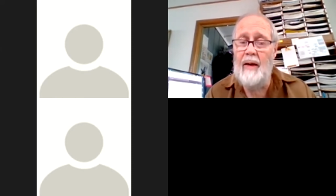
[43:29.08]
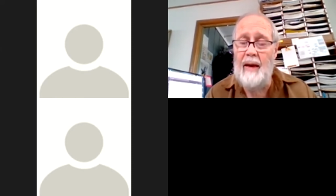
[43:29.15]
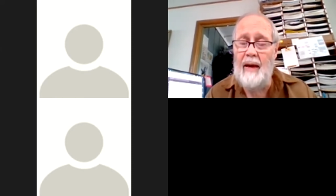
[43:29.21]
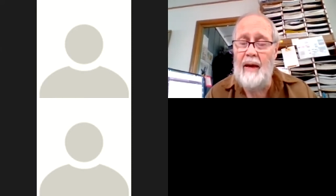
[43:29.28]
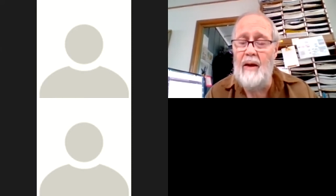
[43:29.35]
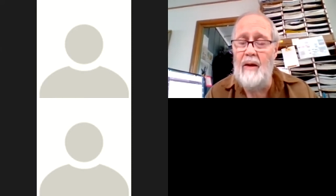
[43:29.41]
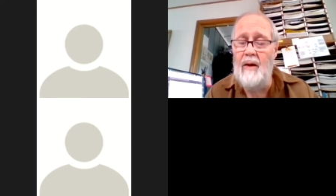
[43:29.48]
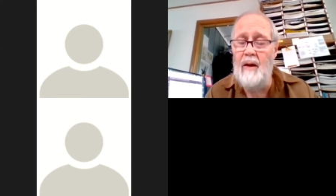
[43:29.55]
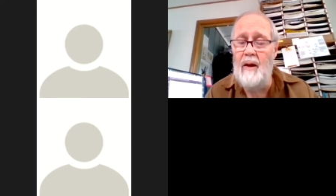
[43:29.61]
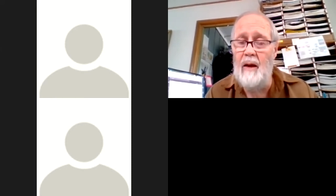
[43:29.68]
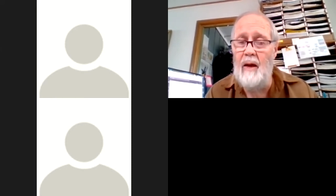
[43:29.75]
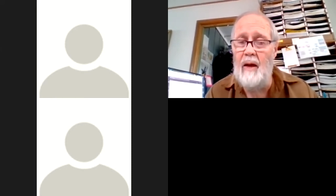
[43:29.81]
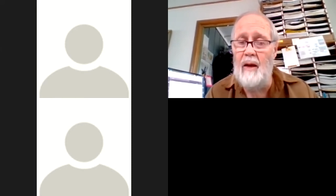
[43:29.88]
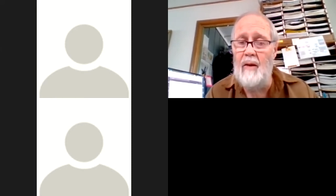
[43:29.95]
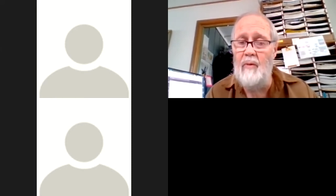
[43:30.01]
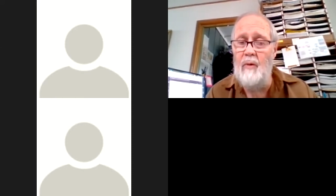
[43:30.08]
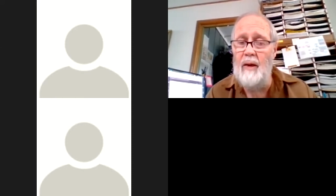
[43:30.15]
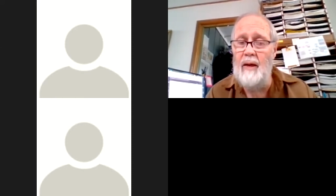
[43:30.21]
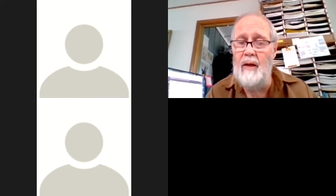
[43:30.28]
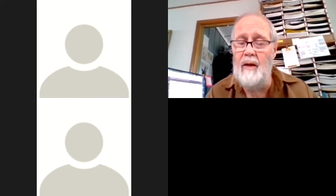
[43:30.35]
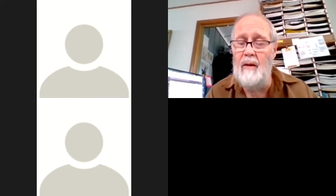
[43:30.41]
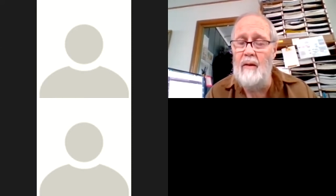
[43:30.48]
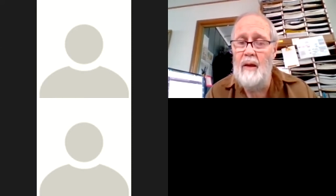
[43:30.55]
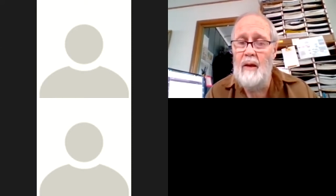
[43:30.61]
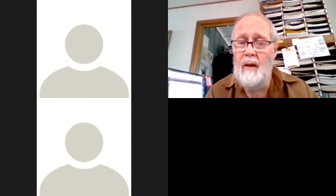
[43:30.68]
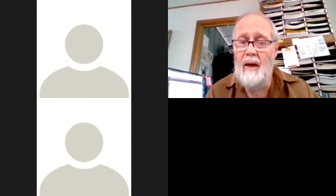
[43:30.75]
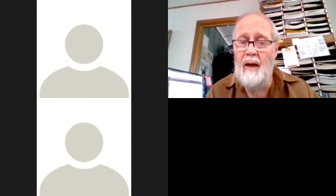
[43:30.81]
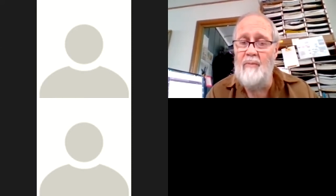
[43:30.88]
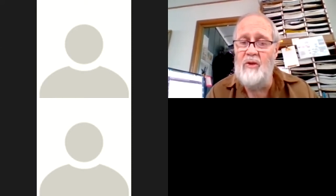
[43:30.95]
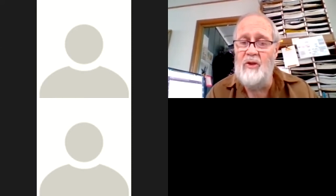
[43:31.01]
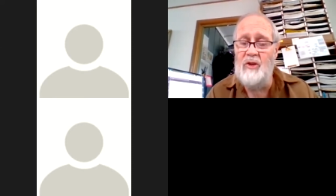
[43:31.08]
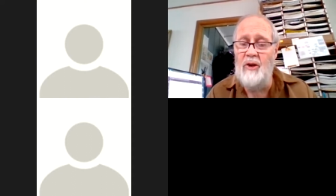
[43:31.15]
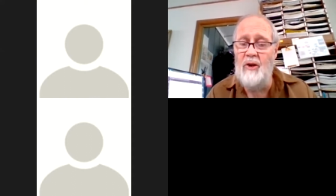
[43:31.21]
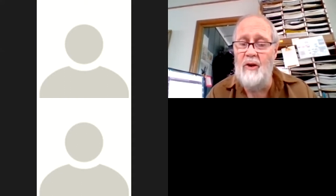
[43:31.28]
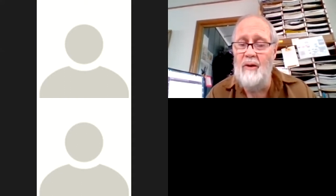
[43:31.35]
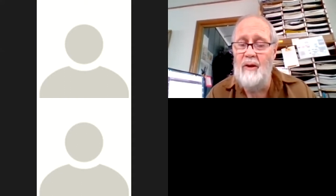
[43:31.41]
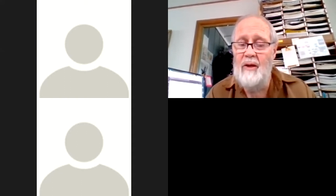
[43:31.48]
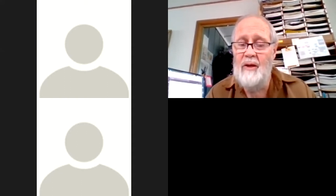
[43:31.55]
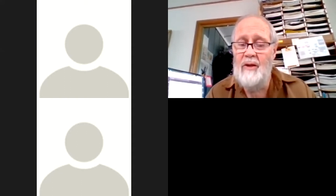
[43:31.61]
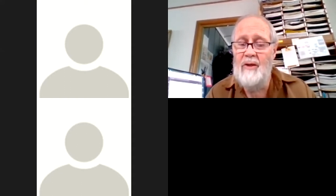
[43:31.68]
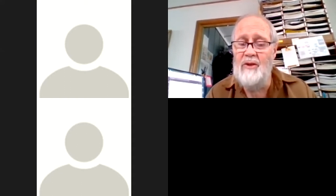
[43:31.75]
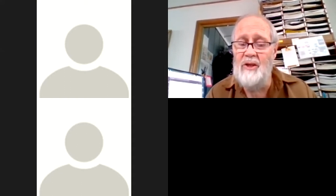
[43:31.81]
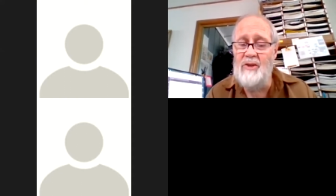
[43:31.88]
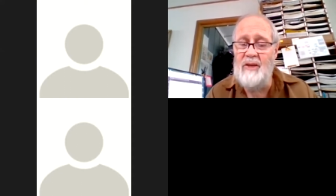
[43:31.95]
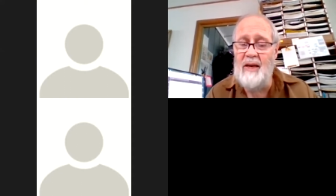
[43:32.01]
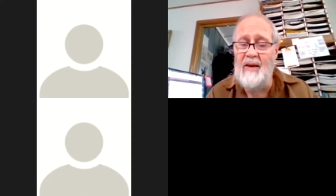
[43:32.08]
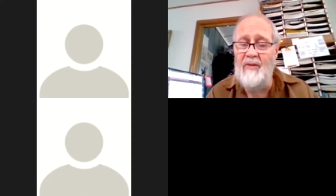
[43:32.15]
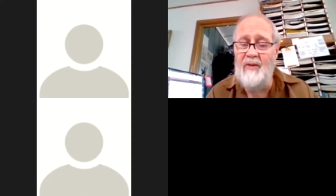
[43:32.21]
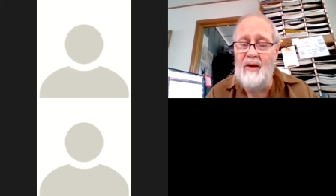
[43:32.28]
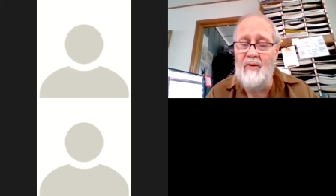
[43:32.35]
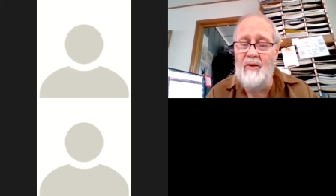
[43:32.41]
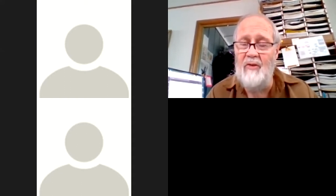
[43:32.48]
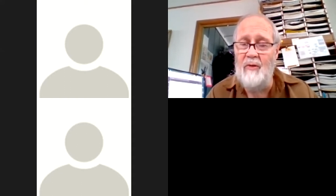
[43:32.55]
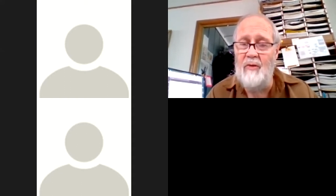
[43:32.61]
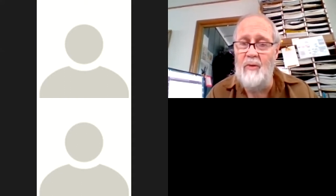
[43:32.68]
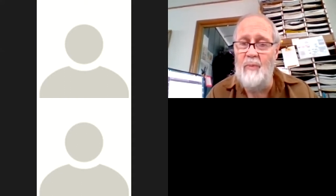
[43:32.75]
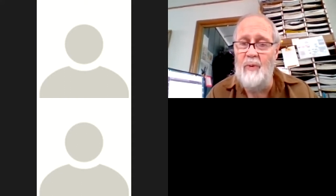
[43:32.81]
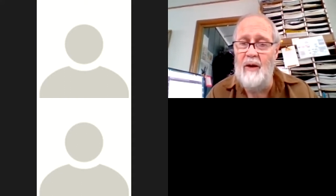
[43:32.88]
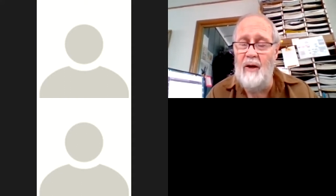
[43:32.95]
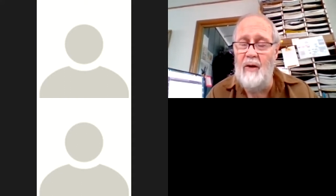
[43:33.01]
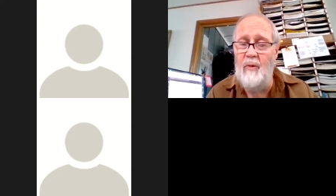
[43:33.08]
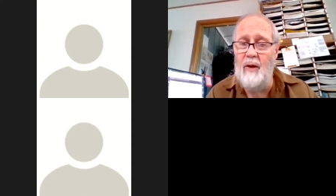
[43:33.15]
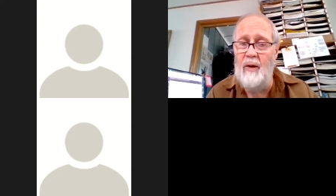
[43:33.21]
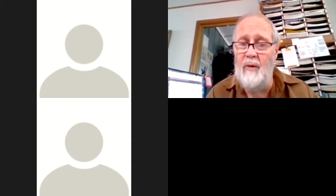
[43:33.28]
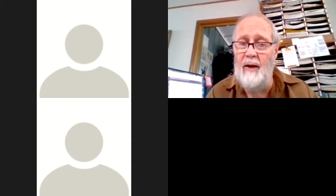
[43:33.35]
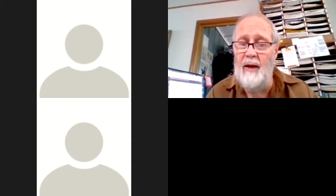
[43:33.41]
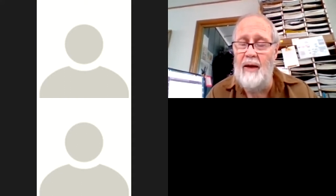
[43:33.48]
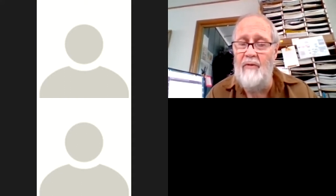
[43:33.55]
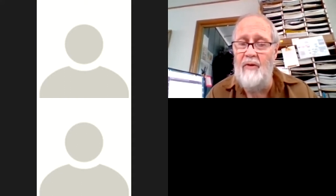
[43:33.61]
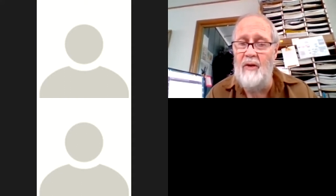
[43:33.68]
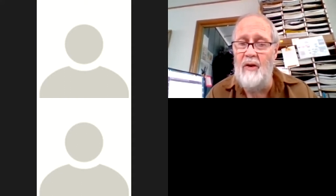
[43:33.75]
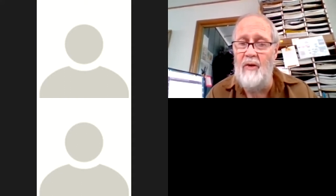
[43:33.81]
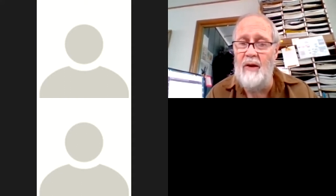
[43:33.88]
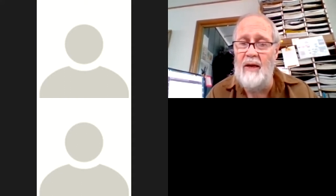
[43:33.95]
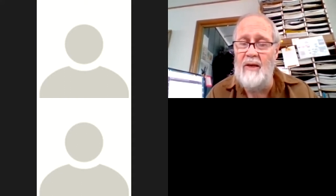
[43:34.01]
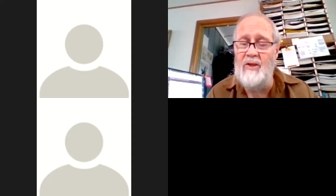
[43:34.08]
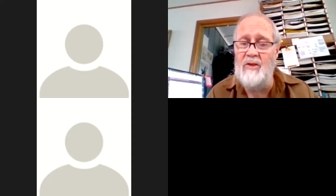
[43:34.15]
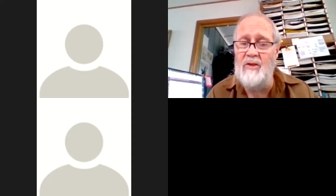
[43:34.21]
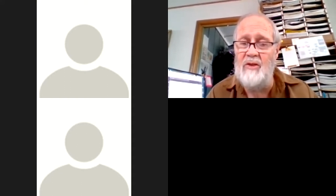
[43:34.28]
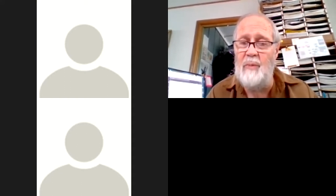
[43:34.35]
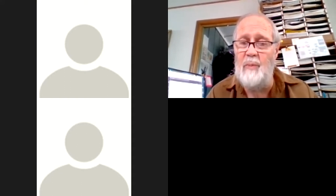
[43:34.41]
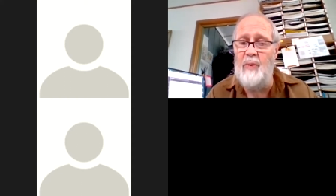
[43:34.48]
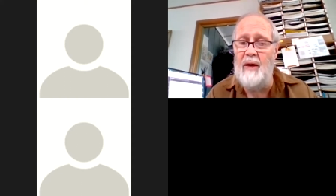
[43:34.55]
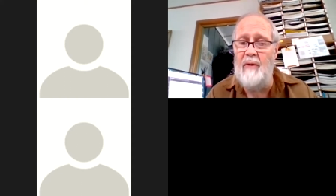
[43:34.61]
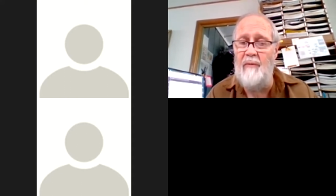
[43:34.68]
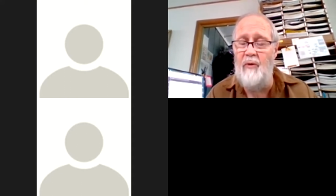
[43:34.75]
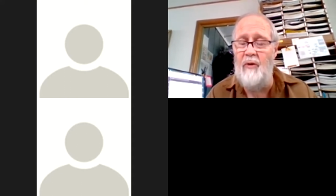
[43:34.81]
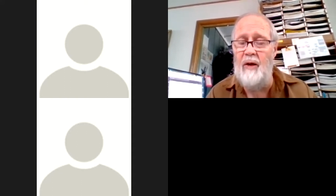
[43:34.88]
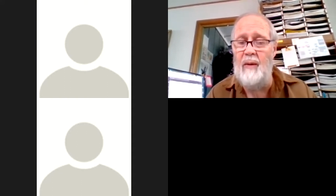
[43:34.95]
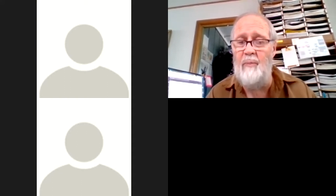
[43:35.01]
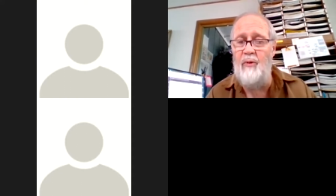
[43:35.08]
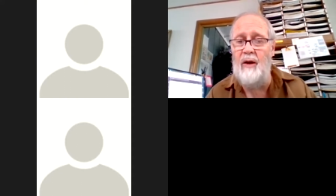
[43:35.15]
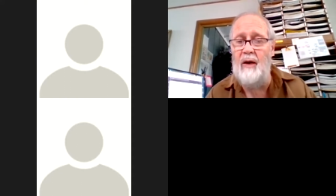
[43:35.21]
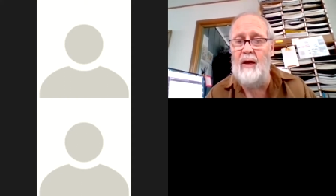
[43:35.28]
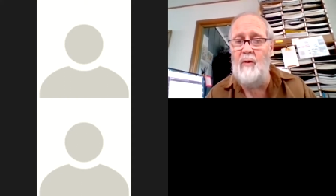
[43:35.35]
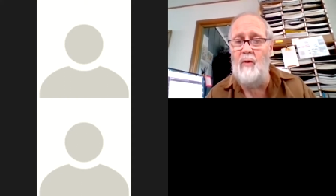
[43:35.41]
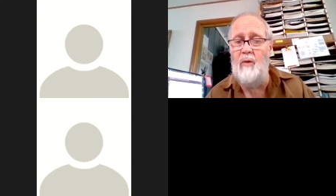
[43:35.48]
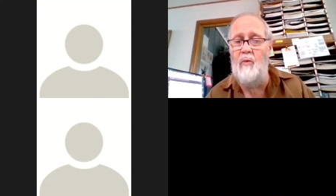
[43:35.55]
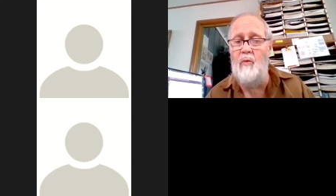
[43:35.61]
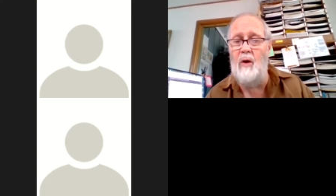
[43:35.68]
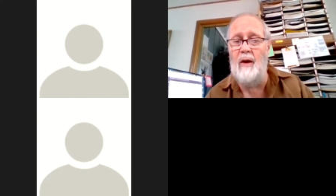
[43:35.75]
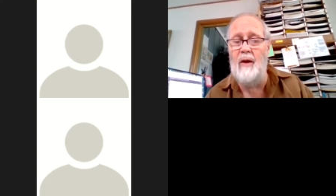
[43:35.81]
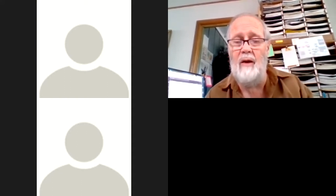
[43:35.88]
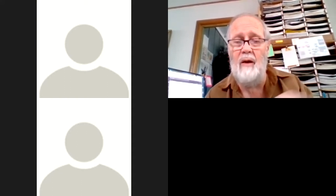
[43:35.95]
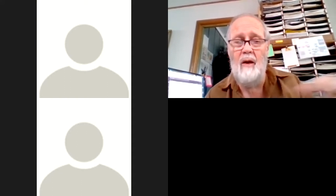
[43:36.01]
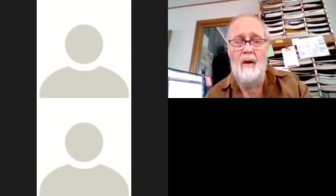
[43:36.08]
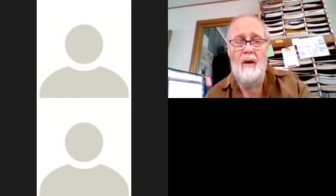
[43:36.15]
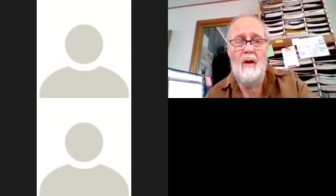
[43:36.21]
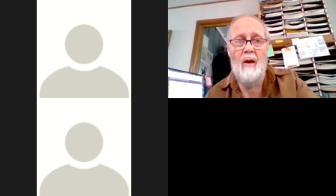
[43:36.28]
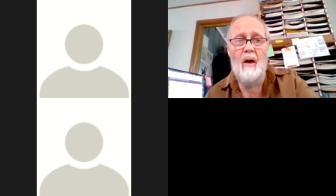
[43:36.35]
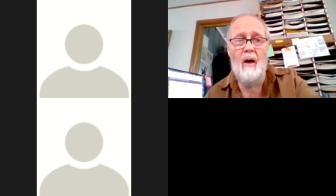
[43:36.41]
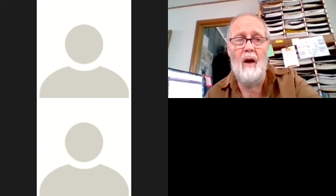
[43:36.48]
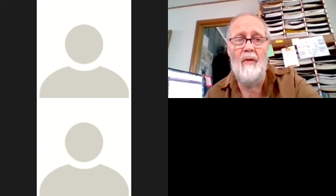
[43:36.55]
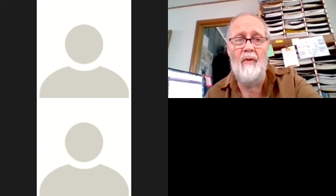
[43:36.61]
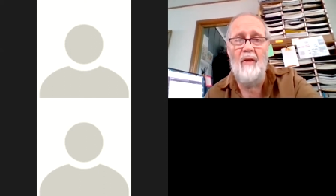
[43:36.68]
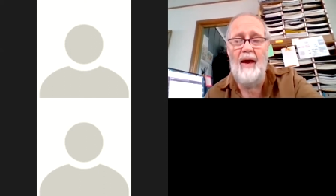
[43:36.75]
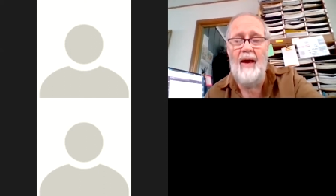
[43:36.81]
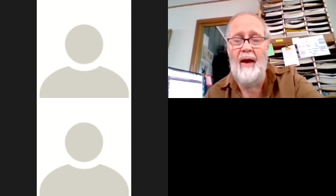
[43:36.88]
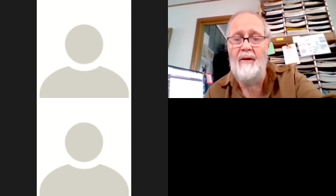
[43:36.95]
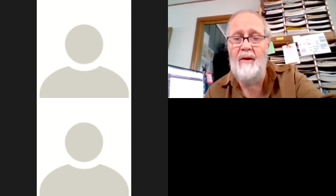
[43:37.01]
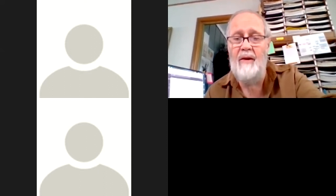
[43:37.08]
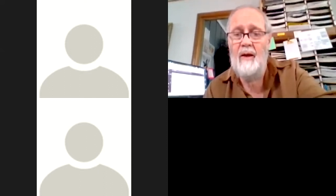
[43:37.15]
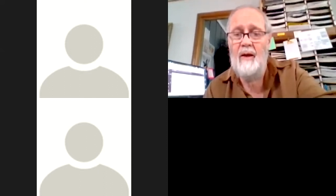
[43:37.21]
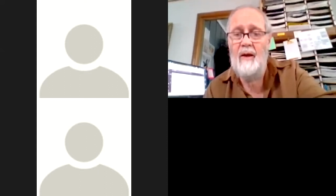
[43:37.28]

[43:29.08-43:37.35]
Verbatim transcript: And we could, I'm sure, just asking this group here, we would have the donations to pay for any printing we wanted on that.